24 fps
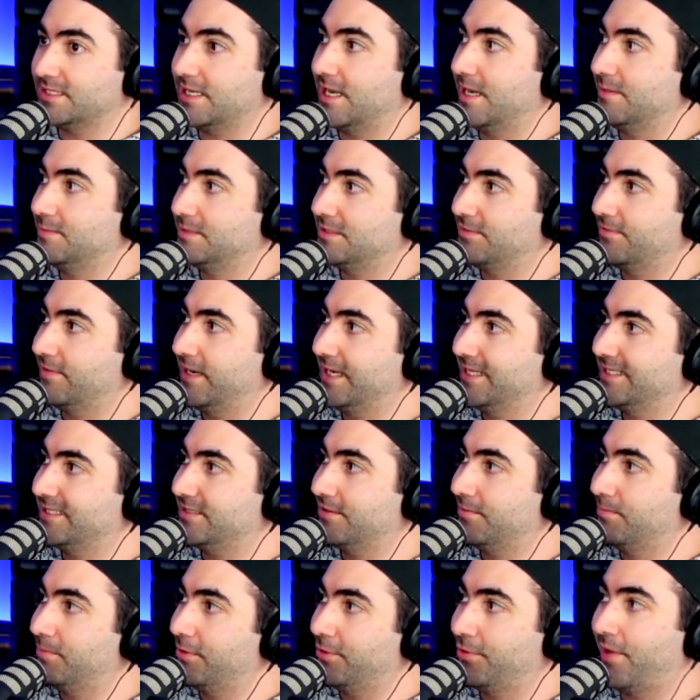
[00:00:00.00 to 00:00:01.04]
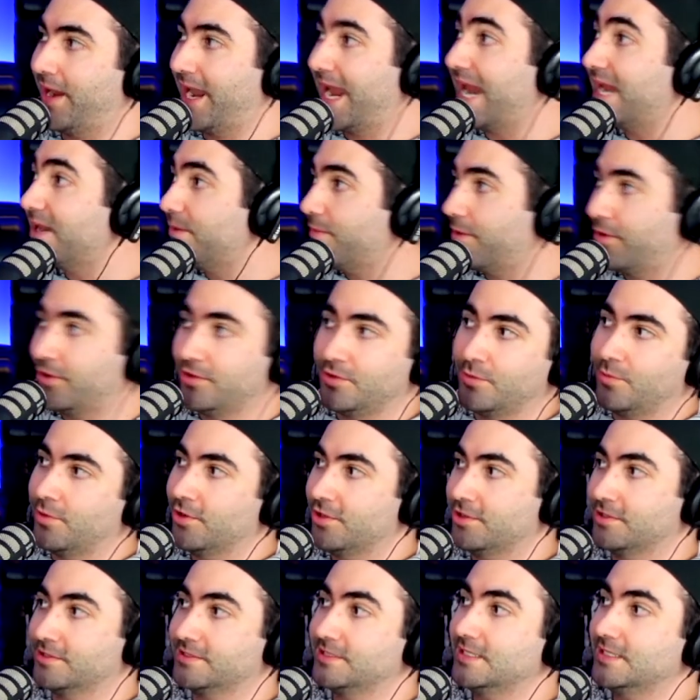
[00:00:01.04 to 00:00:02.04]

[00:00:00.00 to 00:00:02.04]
times released on Blu-ray anywhere in the world.